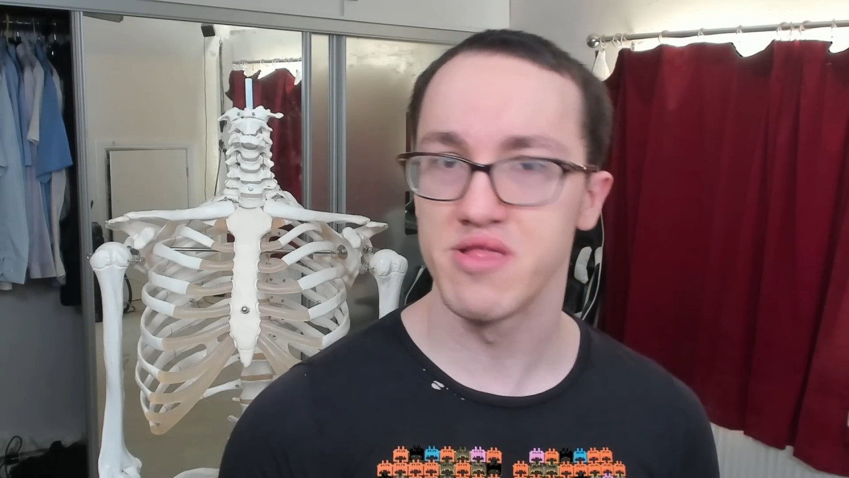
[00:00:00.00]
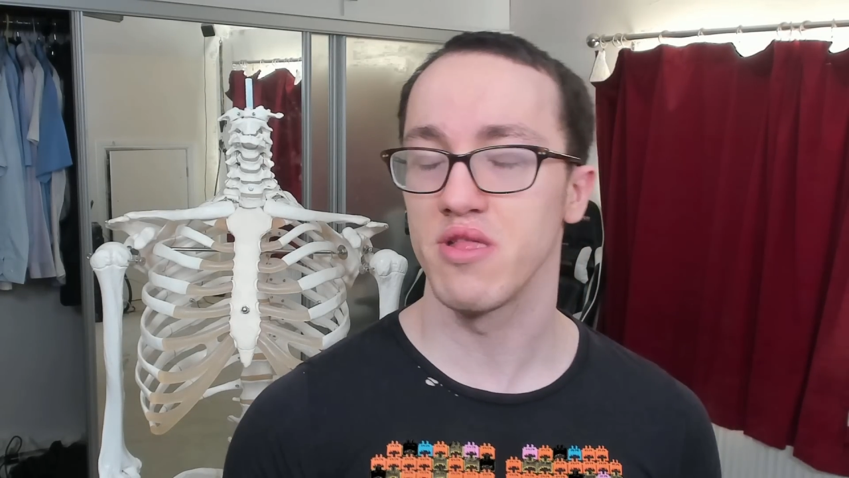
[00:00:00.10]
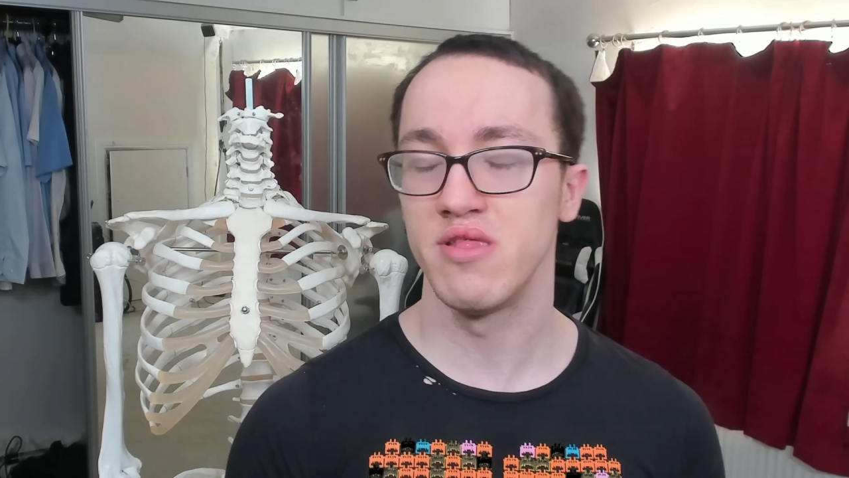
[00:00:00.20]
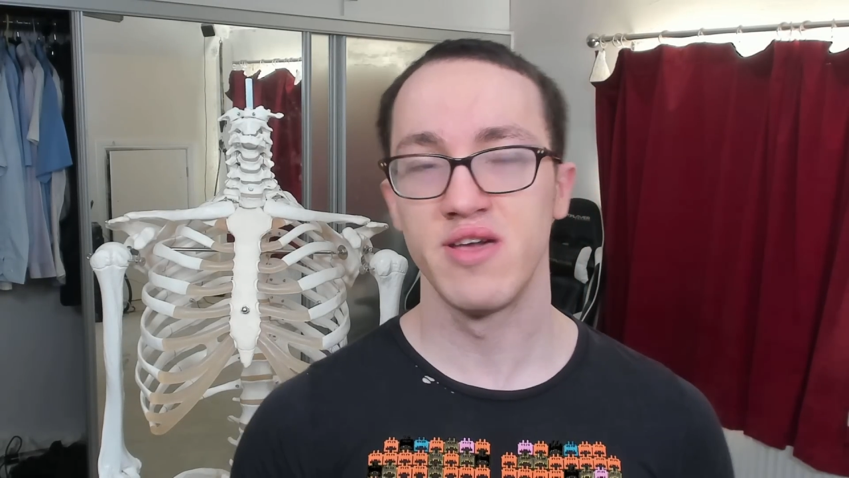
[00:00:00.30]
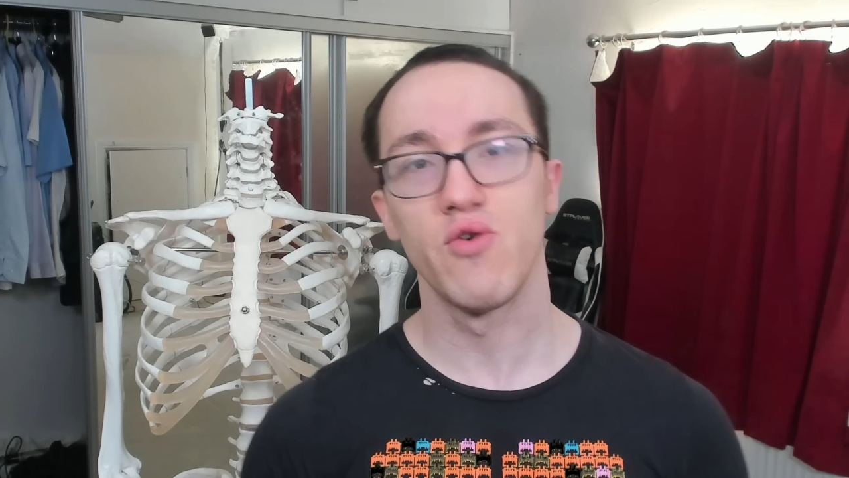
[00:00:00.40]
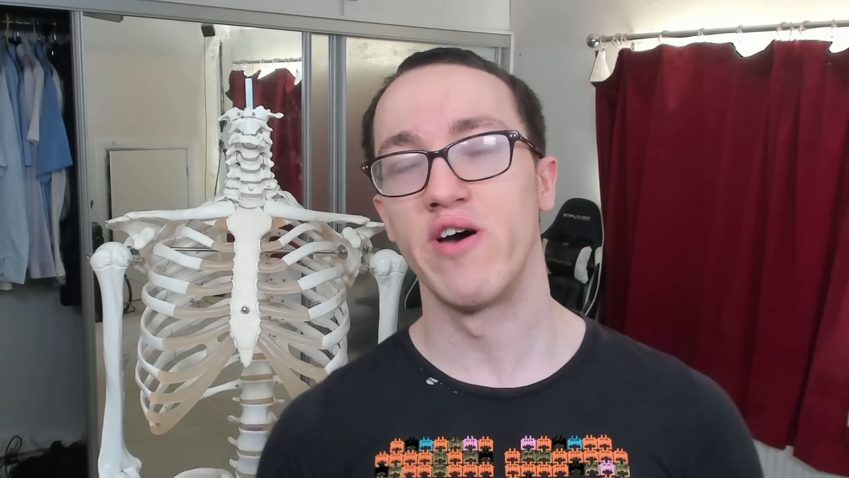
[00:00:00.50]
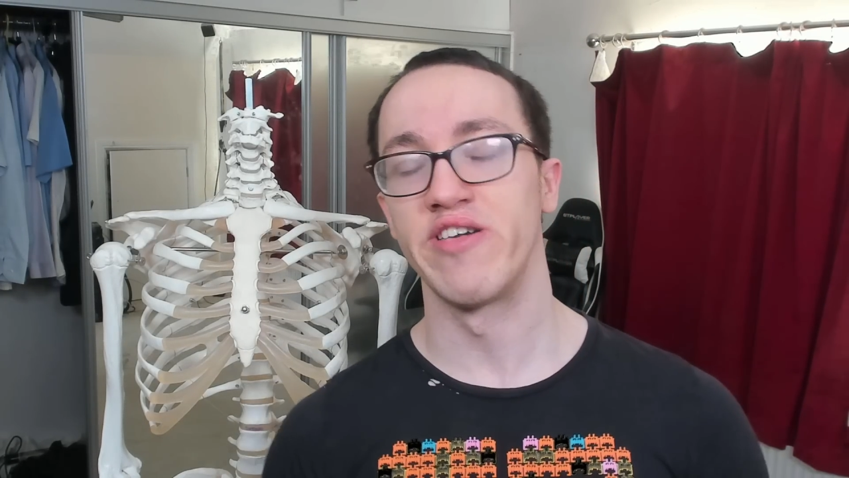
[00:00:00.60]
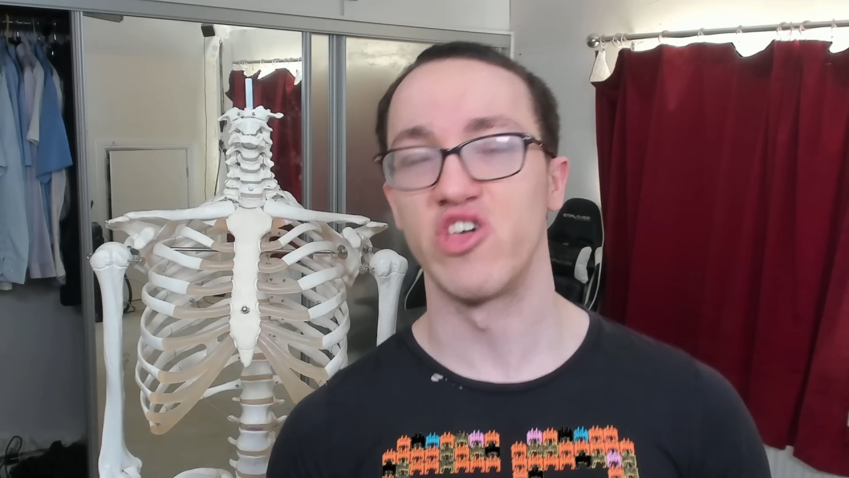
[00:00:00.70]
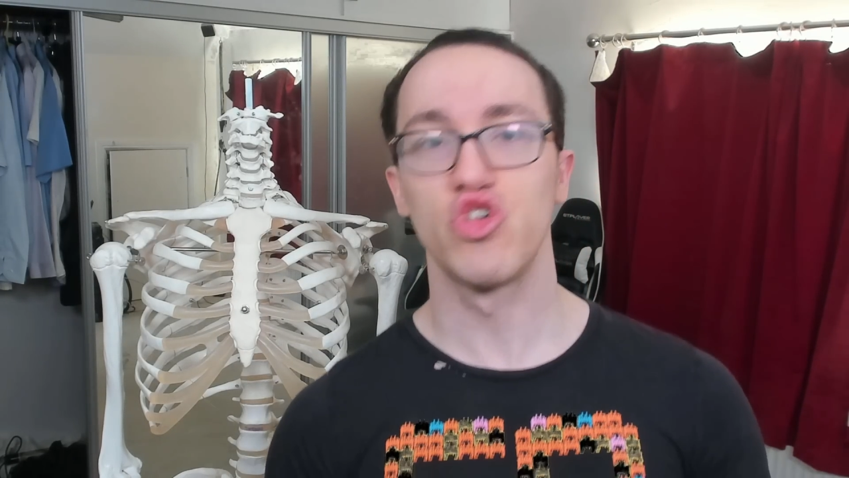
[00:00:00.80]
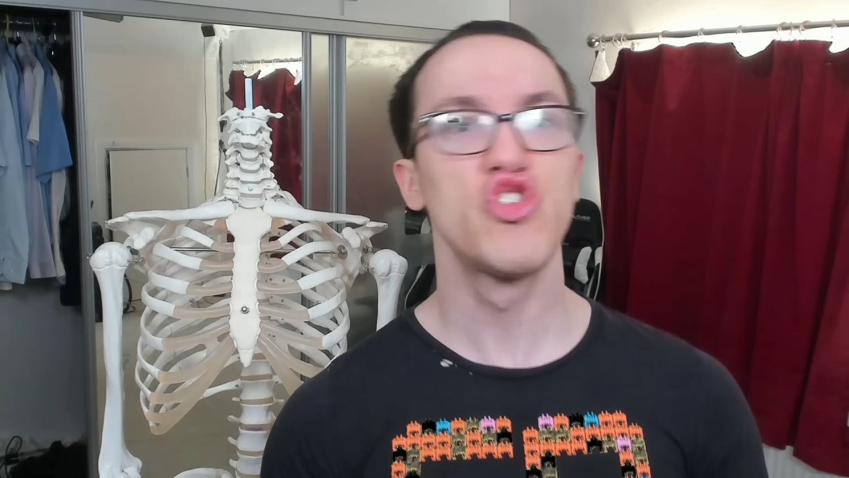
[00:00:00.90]
and it's going to be
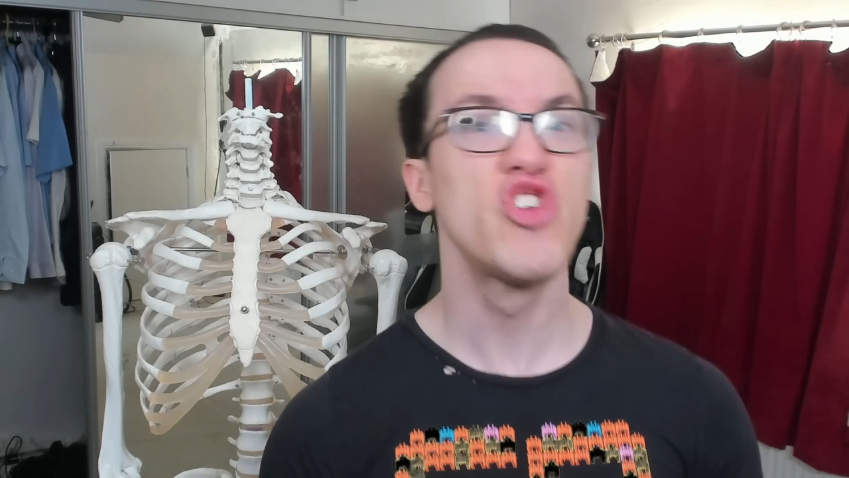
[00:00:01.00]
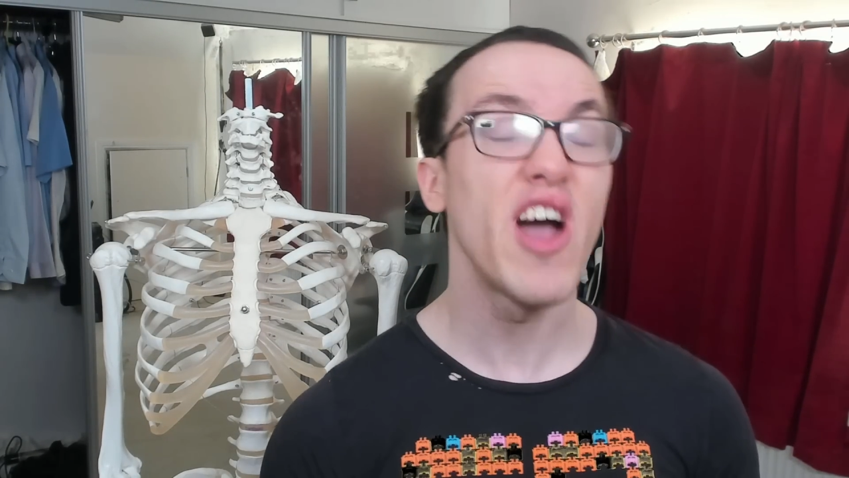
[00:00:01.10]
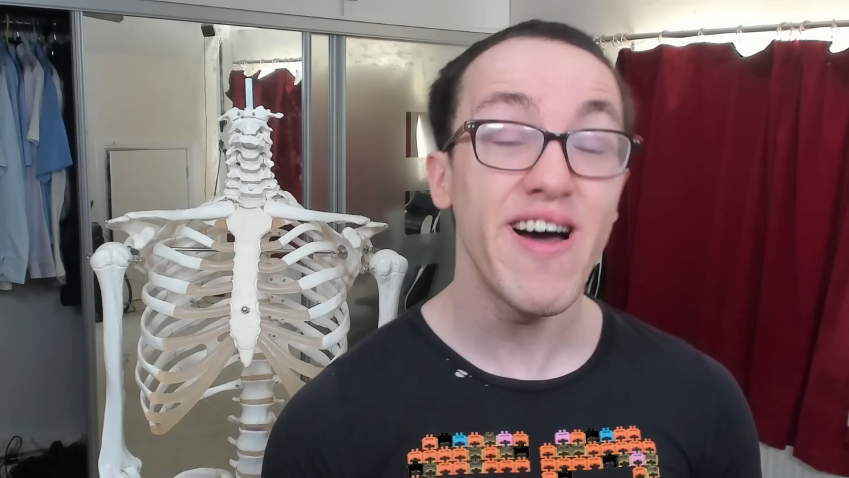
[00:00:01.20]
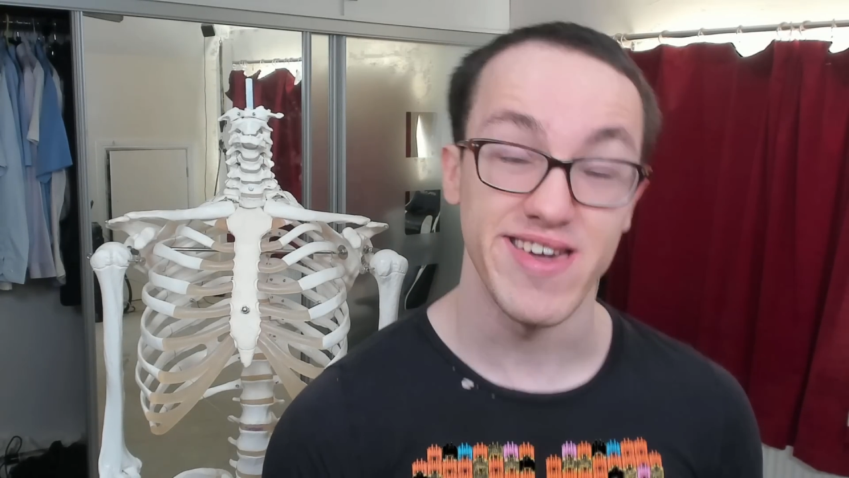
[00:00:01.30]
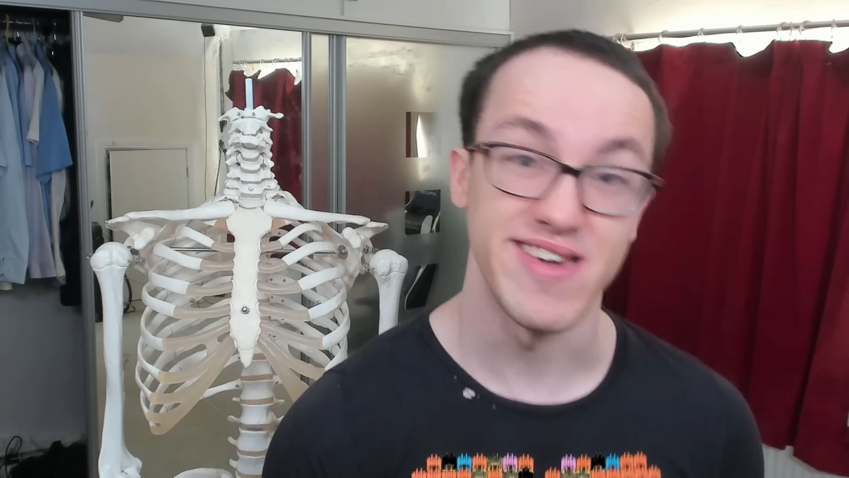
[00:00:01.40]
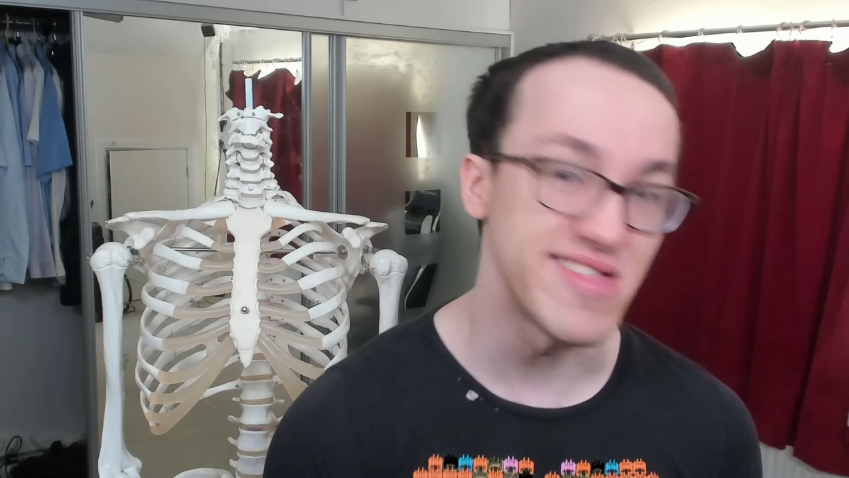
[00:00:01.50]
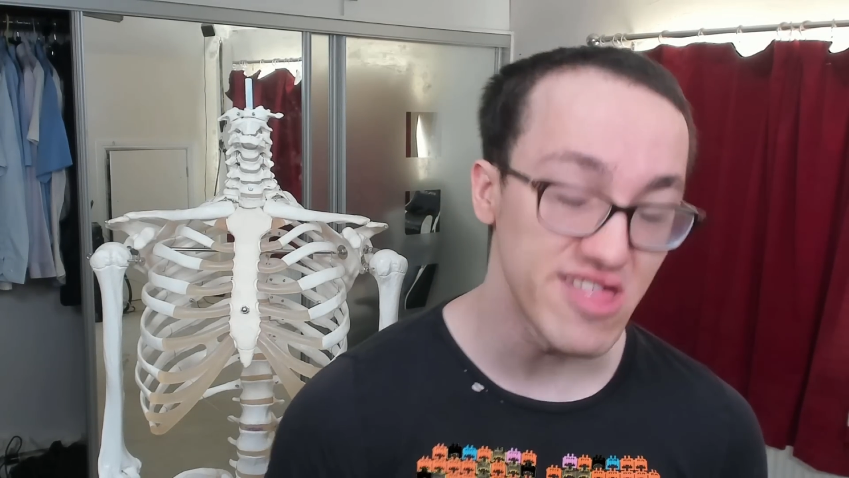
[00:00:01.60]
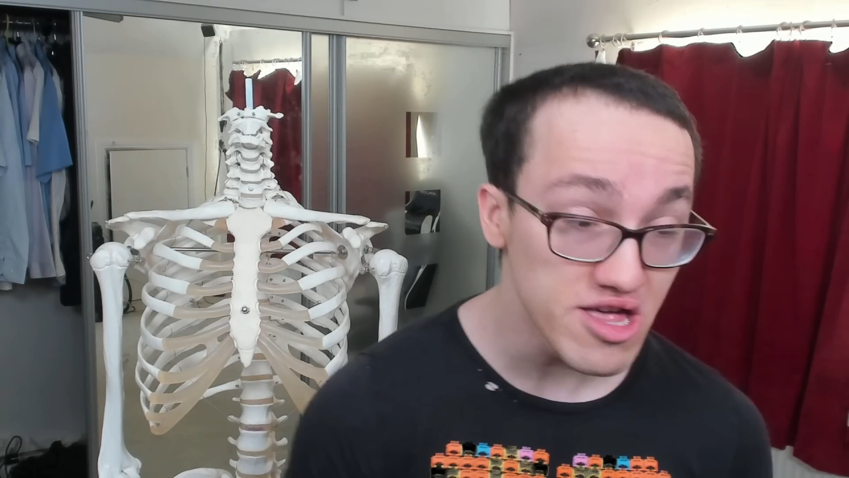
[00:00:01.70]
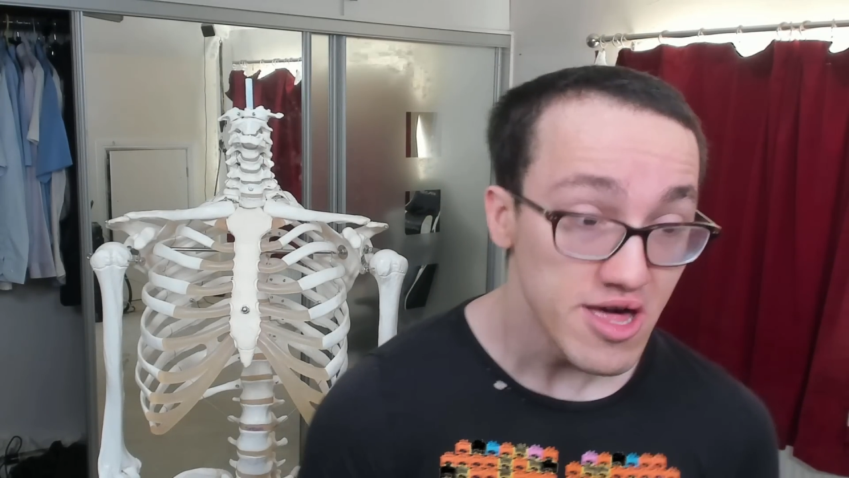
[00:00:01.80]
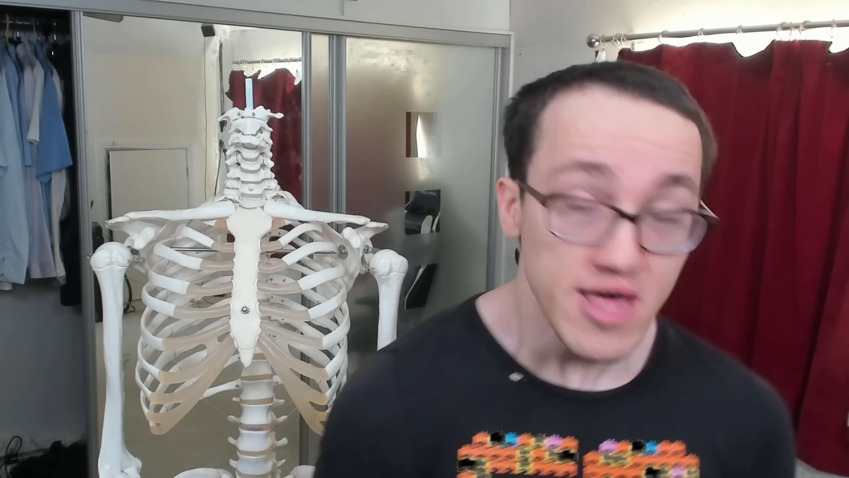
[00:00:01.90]
quite
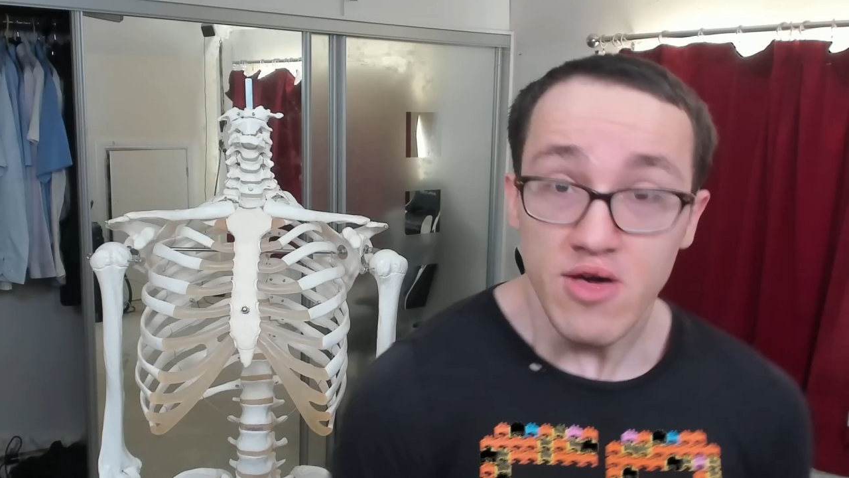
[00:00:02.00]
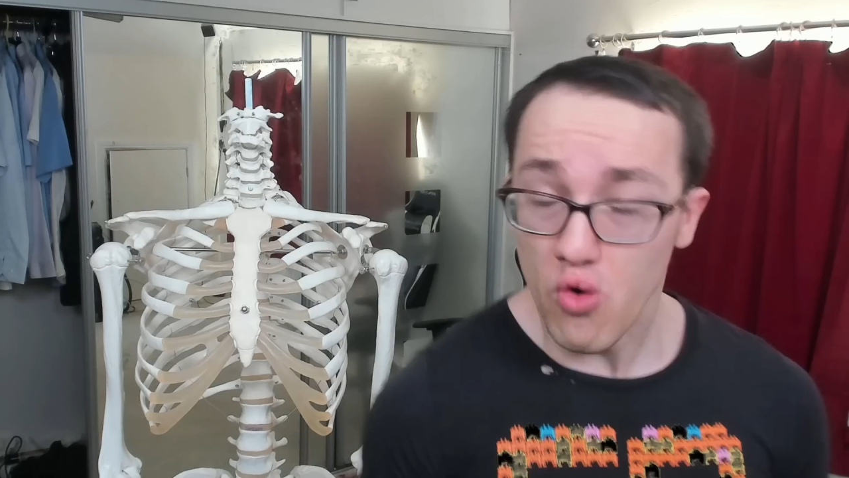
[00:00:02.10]
shite.